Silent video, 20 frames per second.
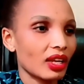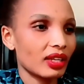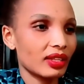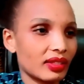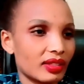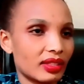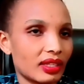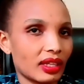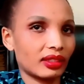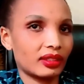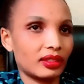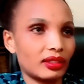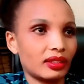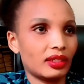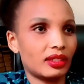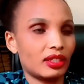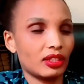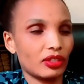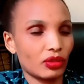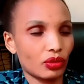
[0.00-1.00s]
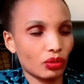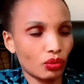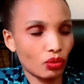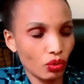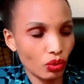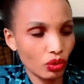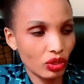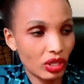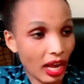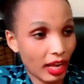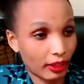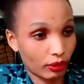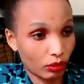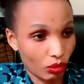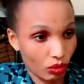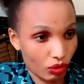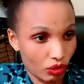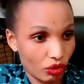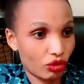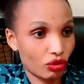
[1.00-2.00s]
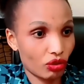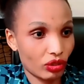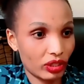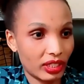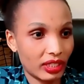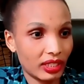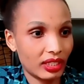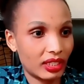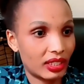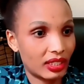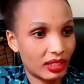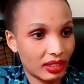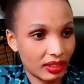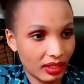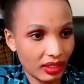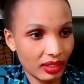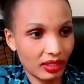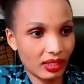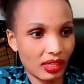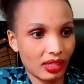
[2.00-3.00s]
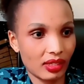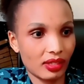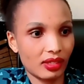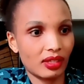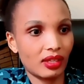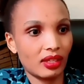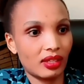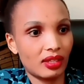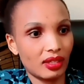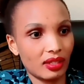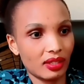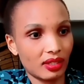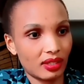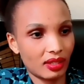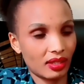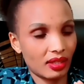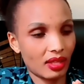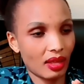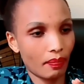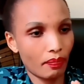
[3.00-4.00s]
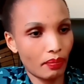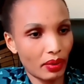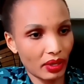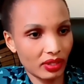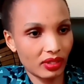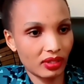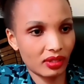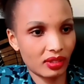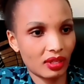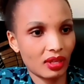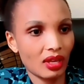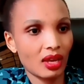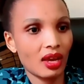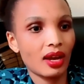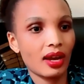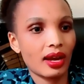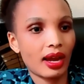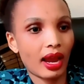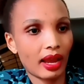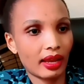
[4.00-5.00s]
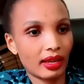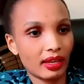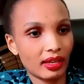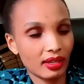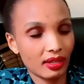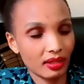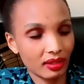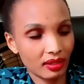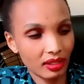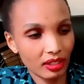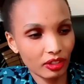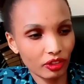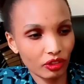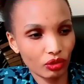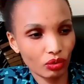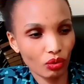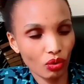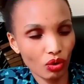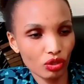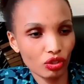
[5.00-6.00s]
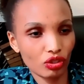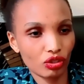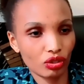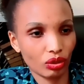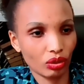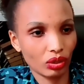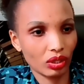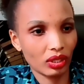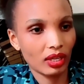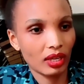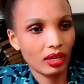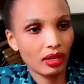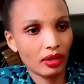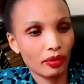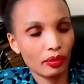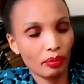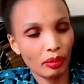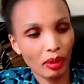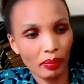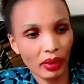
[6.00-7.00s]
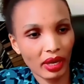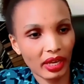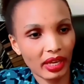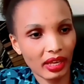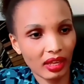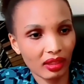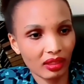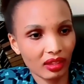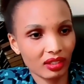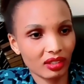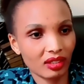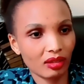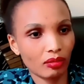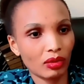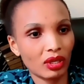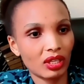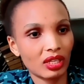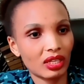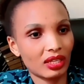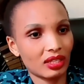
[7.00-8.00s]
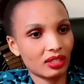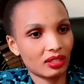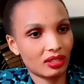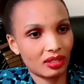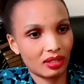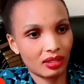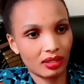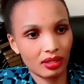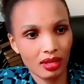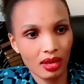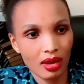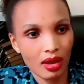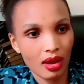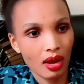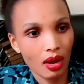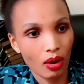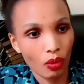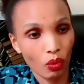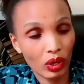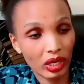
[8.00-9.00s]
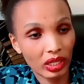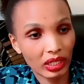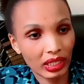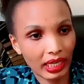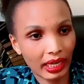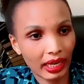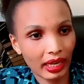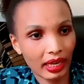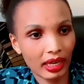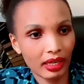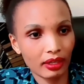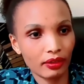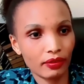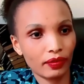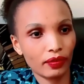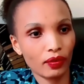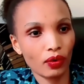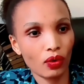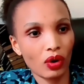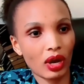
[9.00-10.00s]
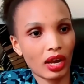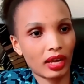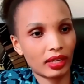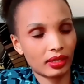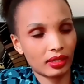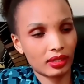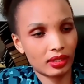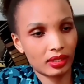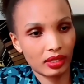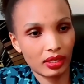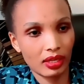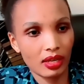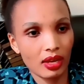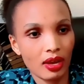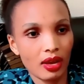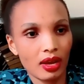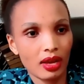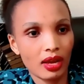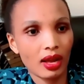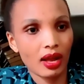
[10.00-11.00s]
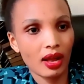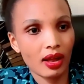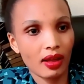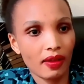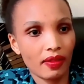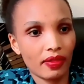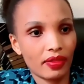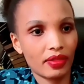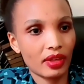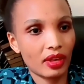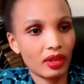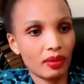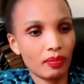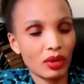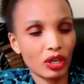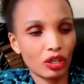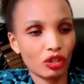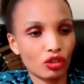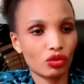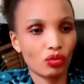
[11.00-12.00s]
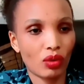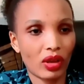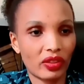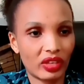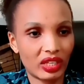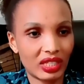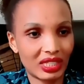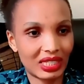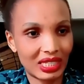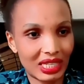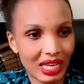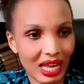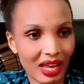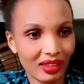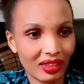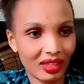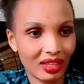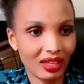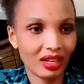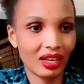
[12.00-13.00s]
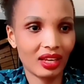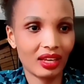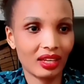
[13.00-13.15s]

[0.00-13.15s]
is that it is good at controlling diseases. It is the best in disease control. Remember here the semen is well cared for, and they make sure there is nothing